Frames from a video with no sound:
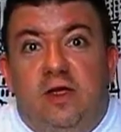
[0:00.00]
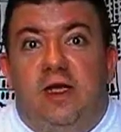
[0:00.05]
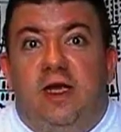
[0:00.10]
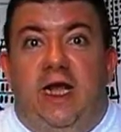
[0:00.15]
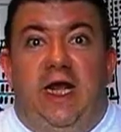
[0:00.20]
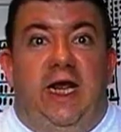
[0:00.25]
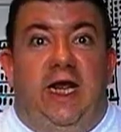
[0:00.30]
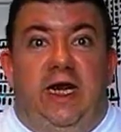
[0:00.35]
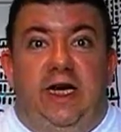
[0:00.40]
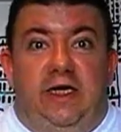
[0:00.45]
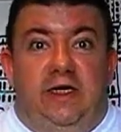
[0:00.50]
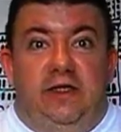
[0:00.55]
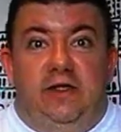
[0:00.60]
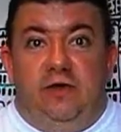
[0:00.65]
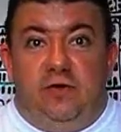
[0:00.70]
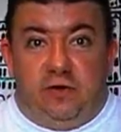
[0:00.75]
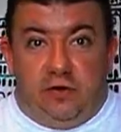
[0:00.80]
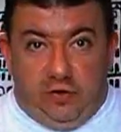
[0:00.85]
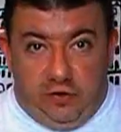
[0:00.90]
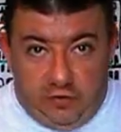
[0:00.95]
And
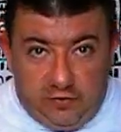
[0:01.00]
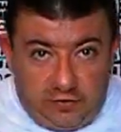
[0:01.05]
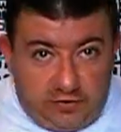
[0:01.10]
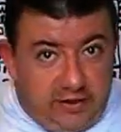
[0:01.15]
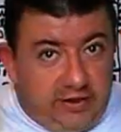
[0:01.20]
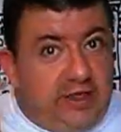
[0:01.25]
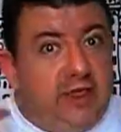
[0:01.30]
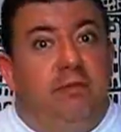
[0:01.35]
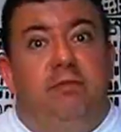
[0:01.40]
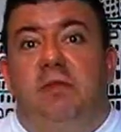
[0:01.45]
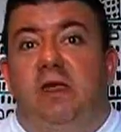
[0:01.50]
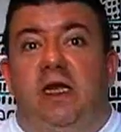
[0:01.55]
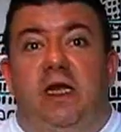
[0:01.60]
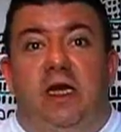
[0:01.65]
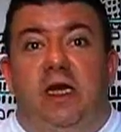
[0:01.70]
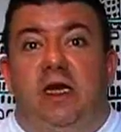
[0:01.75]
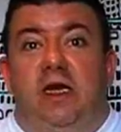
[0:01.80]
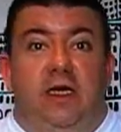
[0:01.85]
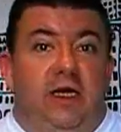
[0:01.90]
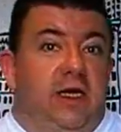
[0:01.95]
you look at
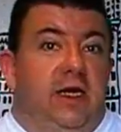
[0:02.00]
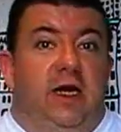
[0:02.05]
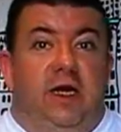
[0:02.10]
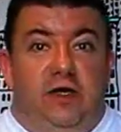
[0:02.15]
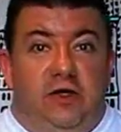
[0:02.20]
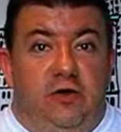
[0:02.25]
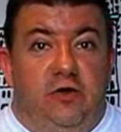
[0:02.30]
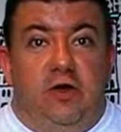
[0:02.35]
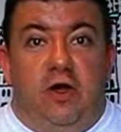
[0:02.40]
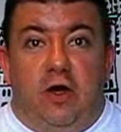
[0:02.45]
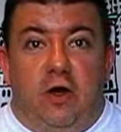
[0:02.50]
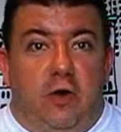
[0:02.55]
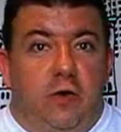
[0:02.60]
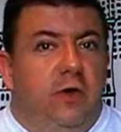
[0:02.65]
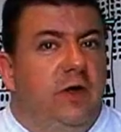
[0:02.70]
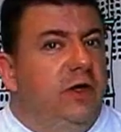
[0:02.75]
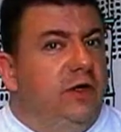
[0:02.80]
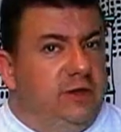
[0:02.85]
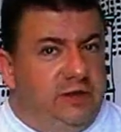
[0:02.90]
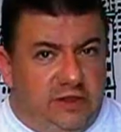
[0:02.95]
me and you
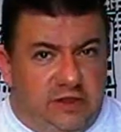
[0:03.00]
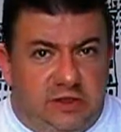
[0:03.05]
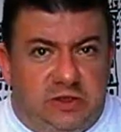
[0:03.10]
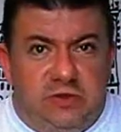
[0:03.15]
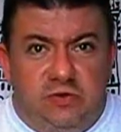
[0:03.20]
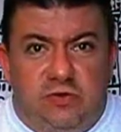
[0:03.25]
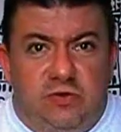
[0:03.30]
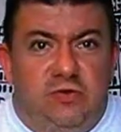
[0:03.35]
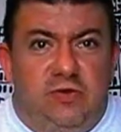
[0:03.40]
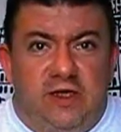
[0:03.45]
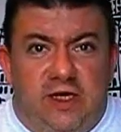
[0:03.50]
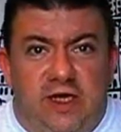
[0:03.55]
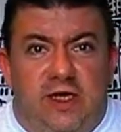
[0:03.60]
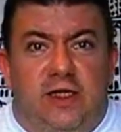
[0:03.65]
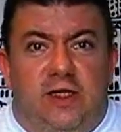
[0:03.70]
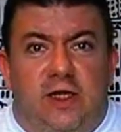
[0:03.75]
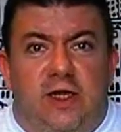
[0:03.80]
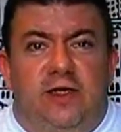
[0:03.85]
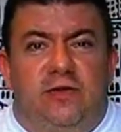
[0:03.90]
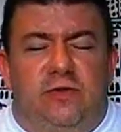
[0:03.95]
go, did you do the
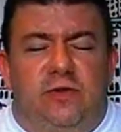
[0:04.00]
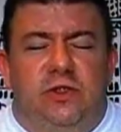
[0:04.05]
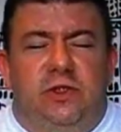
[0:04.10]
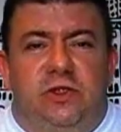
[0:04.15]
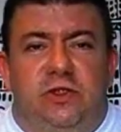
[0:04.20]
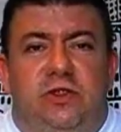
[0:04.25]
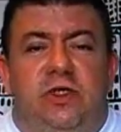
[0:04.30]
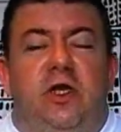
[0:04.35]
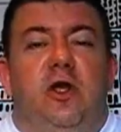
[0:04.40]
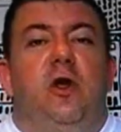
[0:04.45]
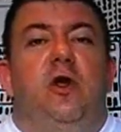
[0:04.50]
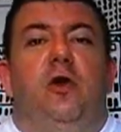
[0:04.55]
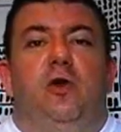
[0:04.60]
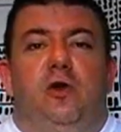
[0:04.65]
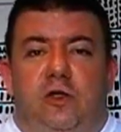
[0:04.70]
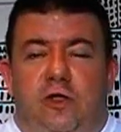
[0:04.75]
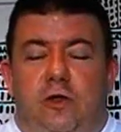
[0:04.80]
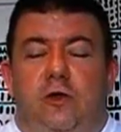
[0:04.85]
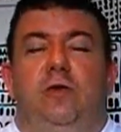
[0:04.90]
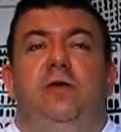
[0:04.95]
incline, Richard?
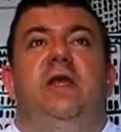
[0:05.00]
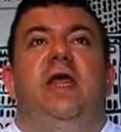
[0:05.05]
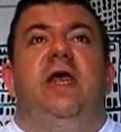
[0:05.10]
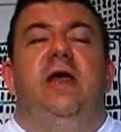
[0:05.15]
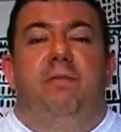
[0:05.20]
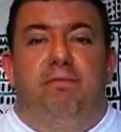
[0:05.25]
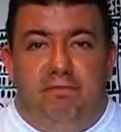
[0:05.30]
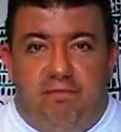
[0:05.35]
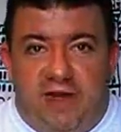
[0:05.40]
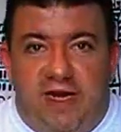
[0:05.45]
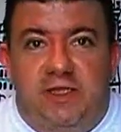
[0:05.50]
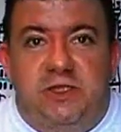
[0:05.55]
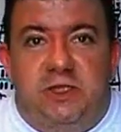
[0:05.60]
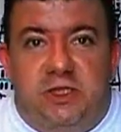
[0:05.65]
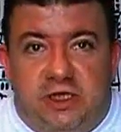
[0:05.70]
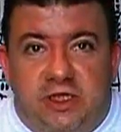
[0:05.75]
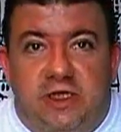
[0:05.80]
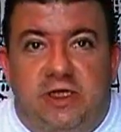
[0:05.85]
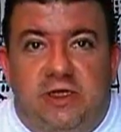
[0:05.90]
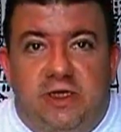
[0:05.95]
You damn
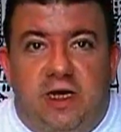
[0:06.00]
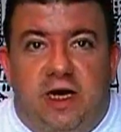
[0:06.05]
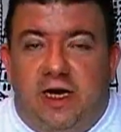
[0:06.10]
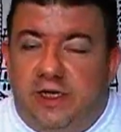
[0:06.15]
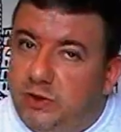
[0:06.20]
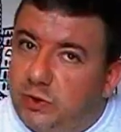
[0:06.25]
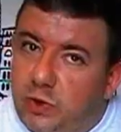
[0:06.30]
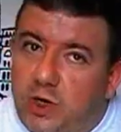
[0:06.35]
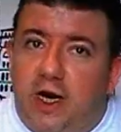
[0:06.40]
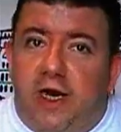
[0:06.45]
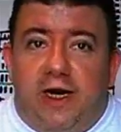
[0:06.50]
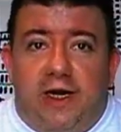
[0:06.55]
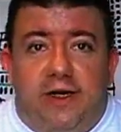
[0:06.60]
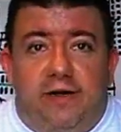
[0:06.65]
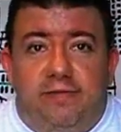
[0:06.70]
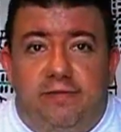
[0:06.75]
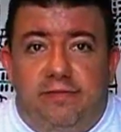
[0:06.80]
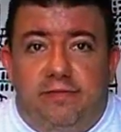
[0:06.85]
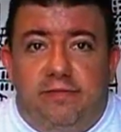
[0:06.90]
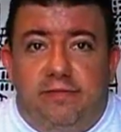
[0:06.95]
betcha. I tried.
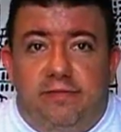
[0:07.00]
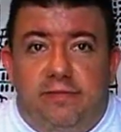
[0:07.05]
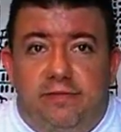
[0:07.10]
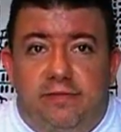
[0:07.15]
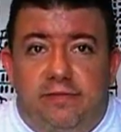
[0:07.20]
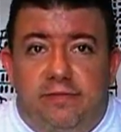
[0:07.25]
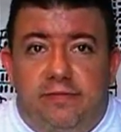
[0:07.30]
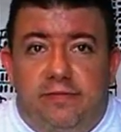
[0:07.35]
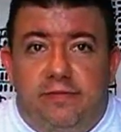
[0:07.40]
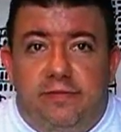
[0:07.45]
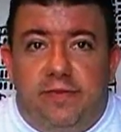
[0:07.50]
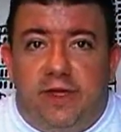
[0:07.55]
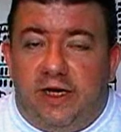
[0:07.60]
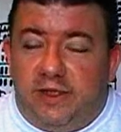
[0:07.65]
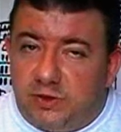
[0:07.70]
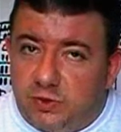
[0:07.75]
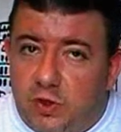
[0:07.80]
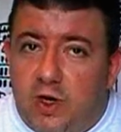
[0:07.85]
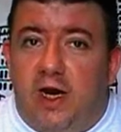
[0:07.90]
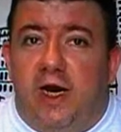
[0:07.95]

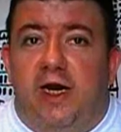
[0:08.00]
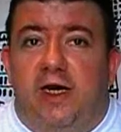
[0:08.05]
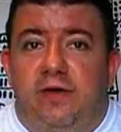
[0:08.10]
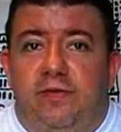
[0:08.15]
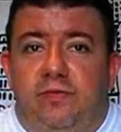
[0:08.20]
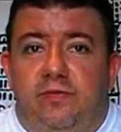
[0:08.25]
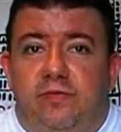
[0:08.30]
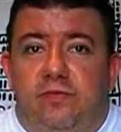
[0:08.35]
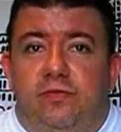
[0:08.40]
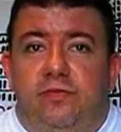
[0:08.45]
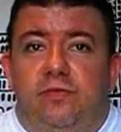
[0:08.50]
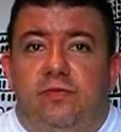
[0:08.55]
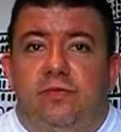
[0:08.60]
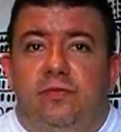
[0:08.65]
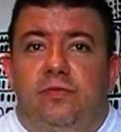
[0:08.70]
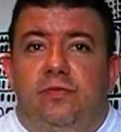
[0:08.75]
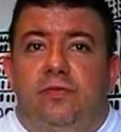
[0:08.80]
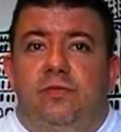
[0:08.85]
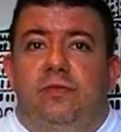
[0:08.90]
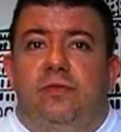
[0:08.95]

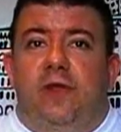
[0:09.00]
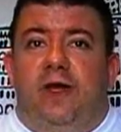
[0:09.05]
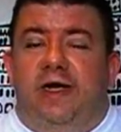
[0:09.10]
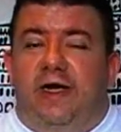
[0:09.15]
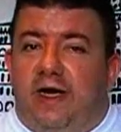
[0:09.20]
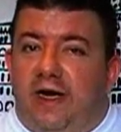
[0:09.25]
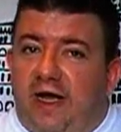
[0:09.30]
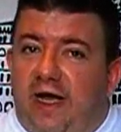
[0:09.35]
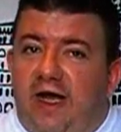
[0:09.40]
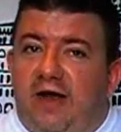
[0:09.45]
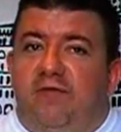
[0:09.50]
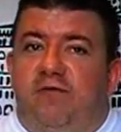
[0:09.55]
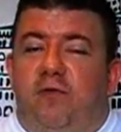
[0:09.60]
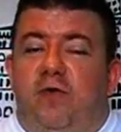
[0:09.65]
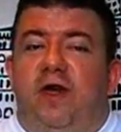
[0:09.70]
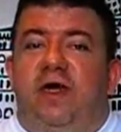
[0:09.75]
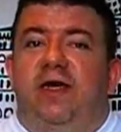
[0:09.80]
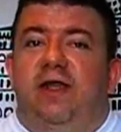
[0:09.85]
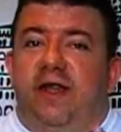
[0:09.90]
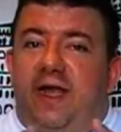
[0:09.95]
I got
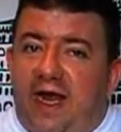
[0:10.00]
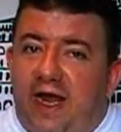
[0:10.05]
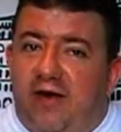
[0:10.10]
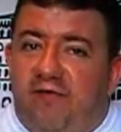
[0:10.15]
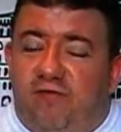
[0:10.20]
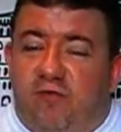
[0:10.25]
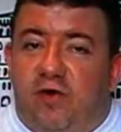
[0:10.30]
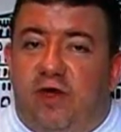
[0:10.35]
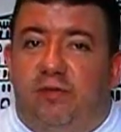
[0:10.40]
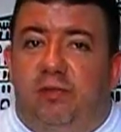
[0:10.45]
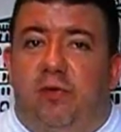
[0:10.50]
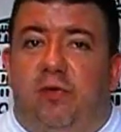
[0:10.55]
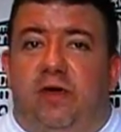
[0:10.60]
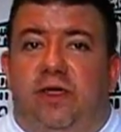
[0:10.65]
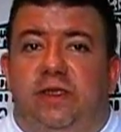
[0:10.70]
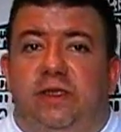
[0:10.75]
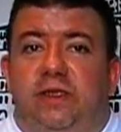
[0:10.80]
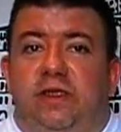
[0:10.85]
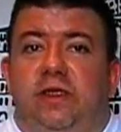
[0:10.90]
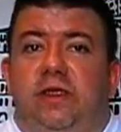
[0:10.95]
halfway to the halfway
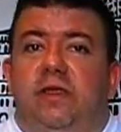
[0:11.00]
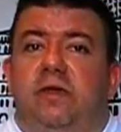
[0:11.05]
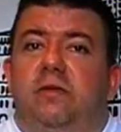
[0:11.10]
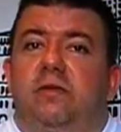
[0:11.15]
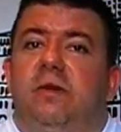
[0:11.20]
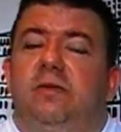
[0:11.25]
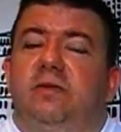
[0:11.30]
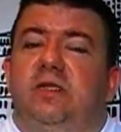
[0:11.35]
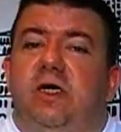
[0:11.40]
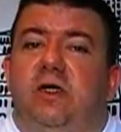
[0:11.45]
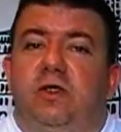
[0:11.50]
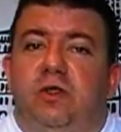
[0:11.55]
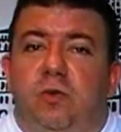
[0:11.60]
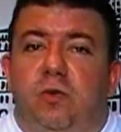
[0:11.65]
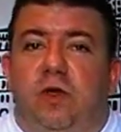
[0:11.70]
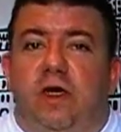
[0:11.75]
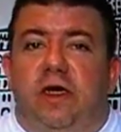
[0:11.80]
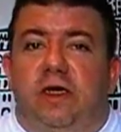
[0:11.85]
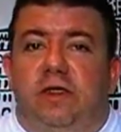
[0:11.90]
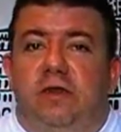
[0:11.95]
point. I'm telling you
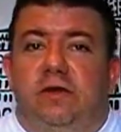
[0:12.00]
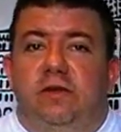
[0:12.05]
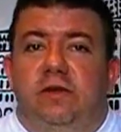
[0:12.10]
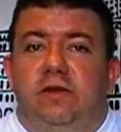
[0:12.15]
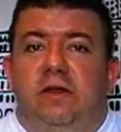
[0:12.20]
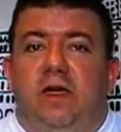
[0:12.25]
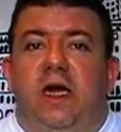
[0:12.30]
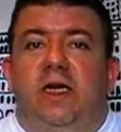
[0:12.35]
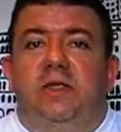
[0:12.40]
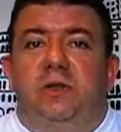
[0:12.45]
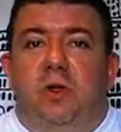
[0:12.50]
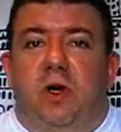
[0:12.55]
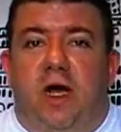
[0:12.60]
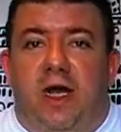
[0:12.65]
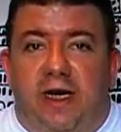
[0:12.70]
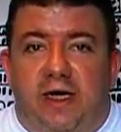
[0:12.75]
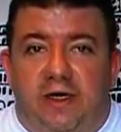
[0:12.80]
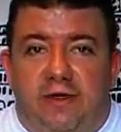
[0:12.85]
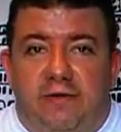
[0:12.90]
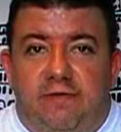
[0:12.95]
what, I
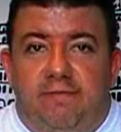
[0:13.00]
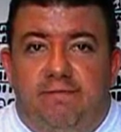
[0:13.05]
tried.